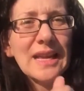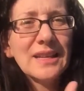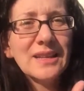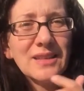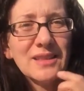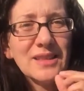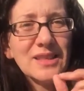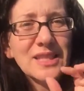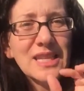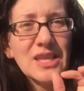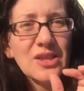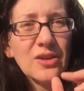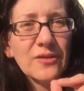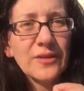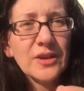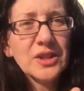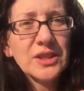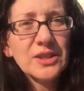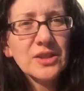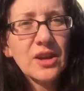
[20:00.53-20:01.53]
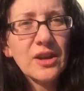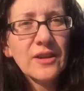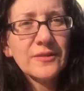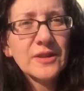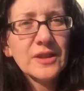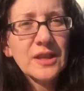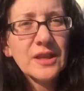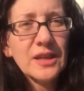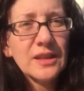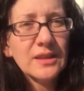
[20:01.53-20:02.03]
and the teeth are very
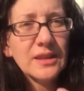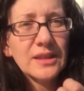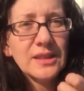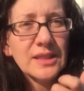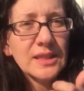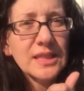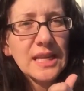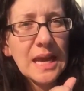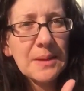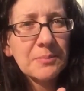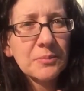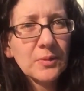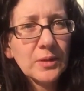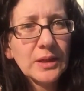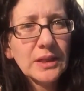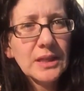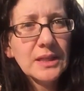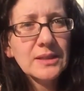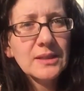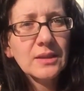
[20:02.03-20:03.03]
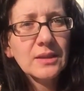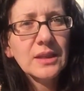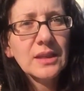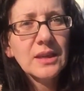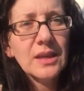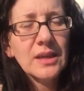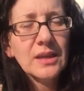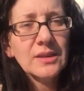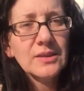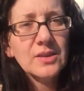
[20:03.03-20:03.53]
soft. They snap really easily.